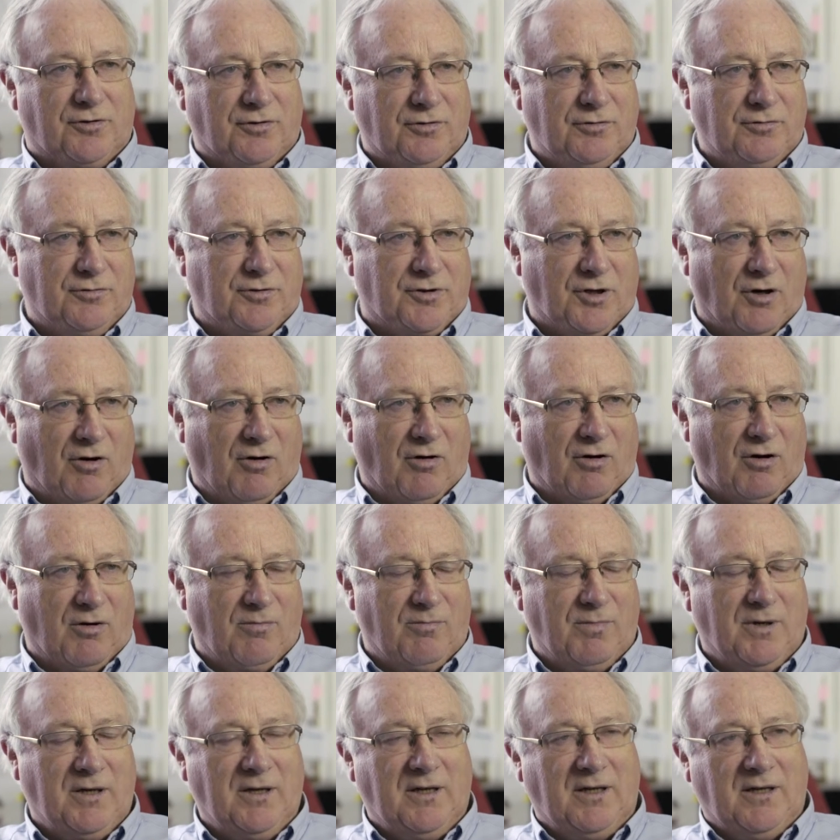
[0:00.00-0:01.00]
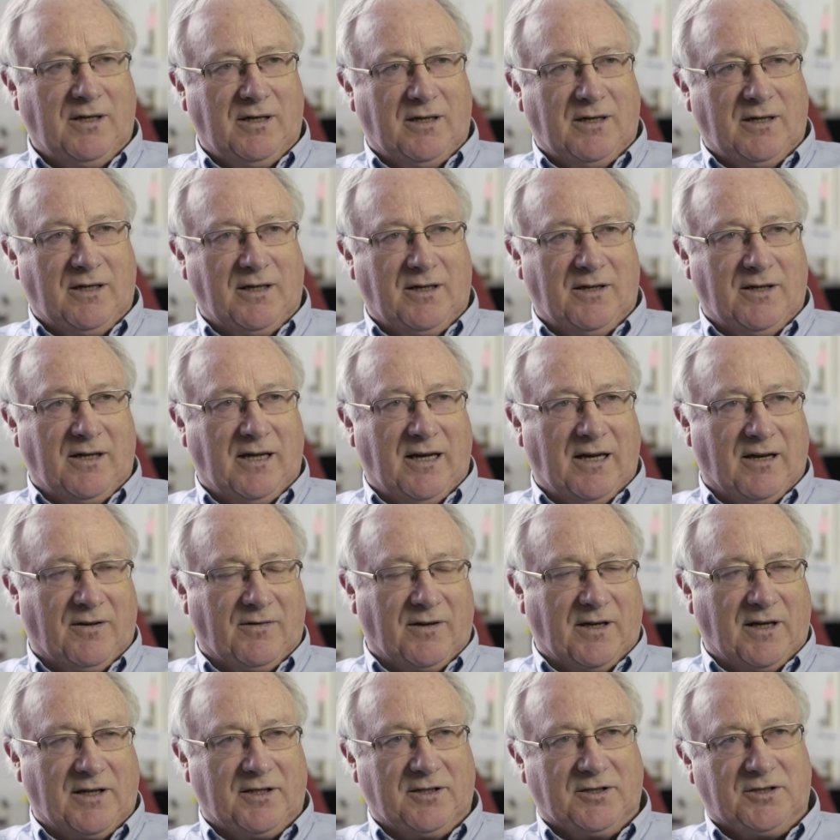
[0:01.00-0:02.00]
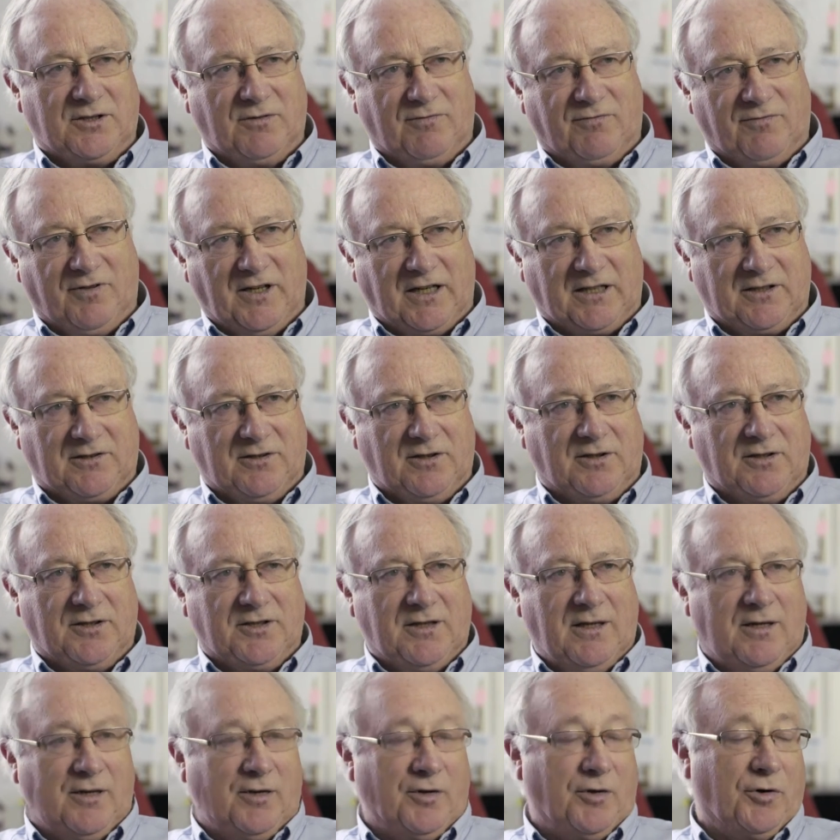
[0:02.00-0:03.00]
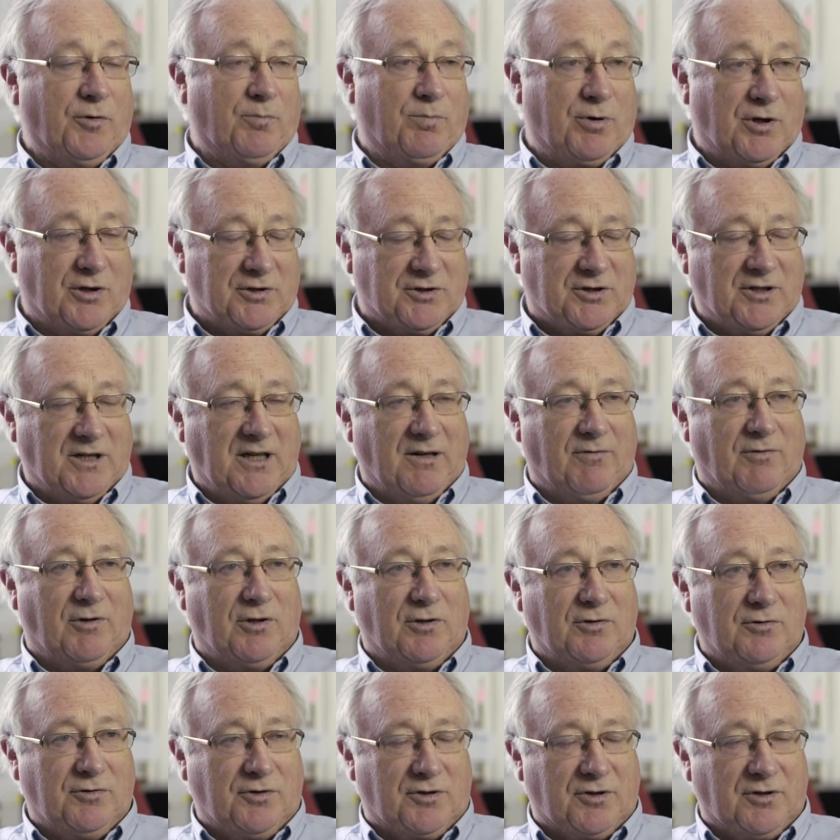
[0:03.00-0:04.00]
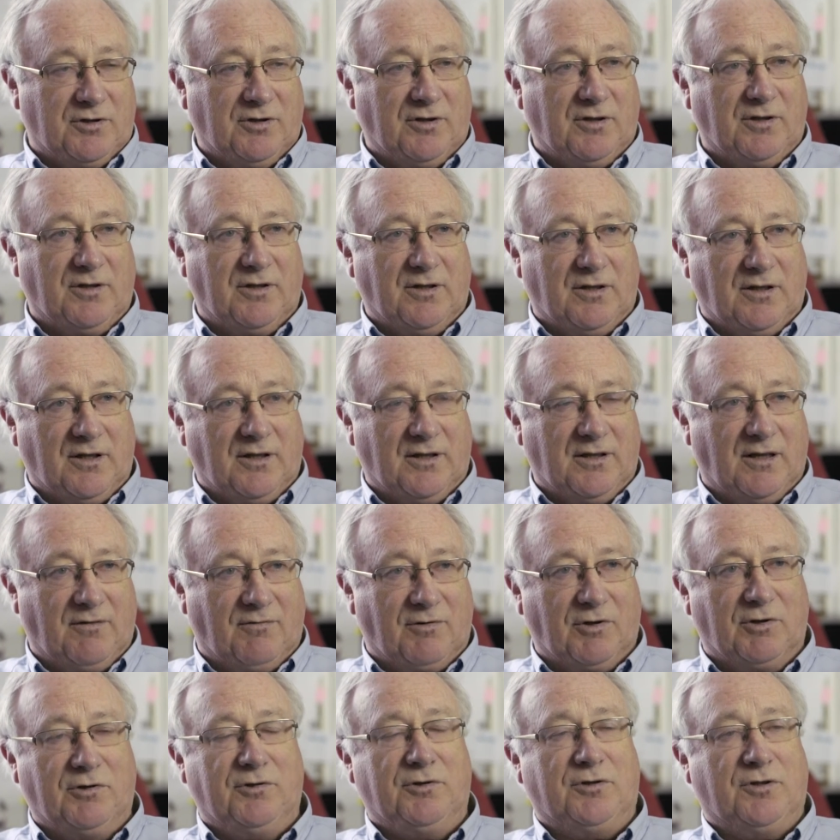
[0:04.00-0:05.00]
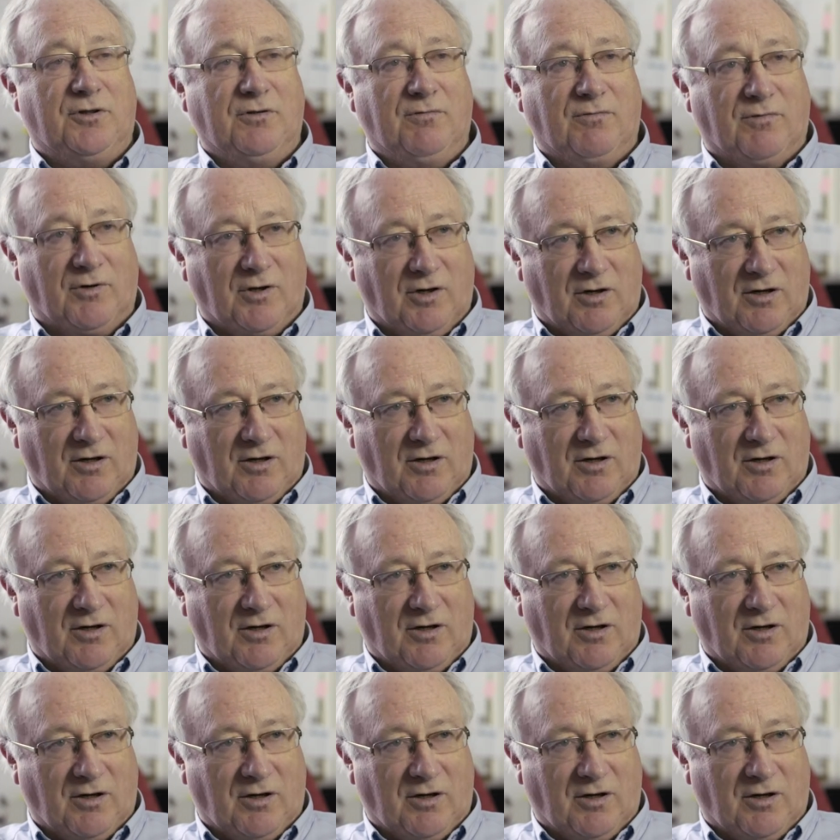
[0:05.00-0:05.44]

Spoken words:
through time and how that has affected ore deposit evolution and evolution of